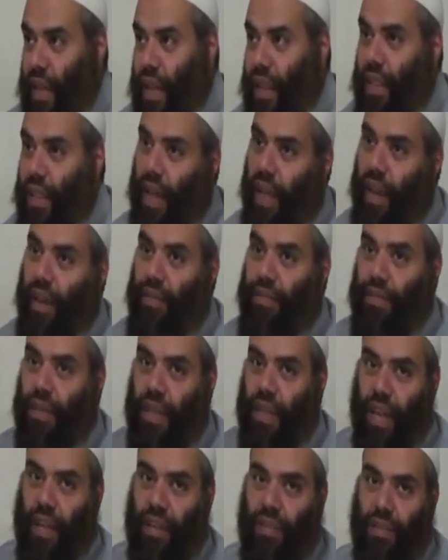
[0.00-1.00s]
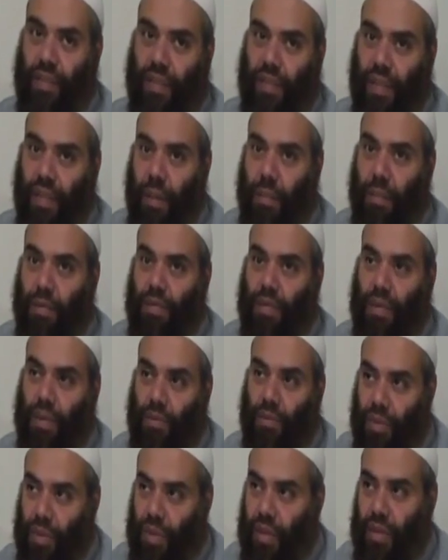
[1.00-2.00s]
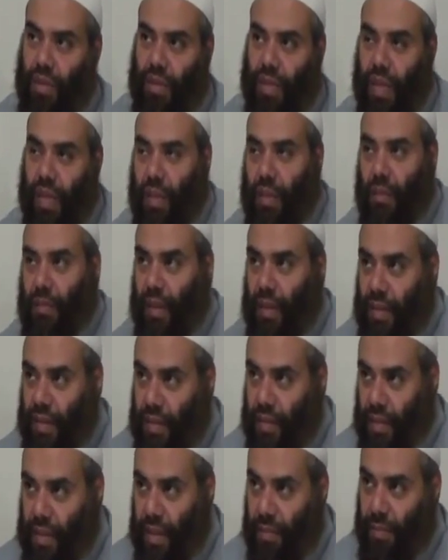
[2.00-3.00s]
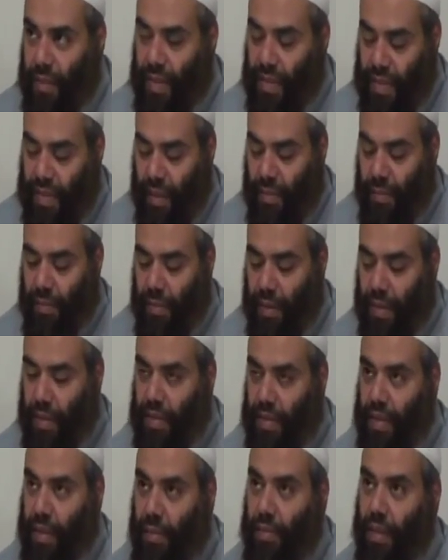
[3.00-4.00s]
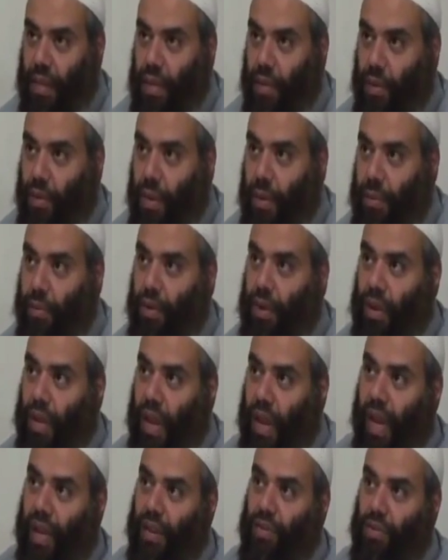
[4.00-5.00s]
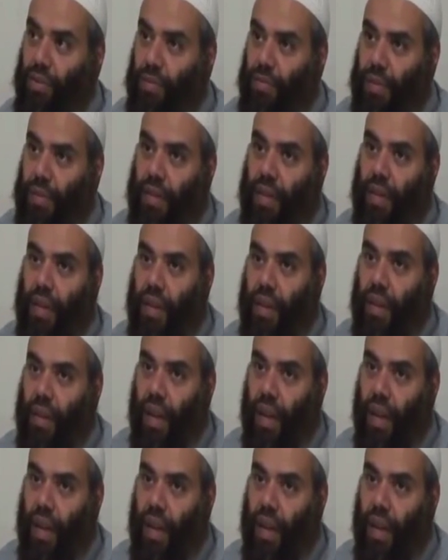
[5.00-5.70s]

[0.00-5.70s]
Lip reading: And then after that, a person would take the matter step by step, but it's something or a book that has to be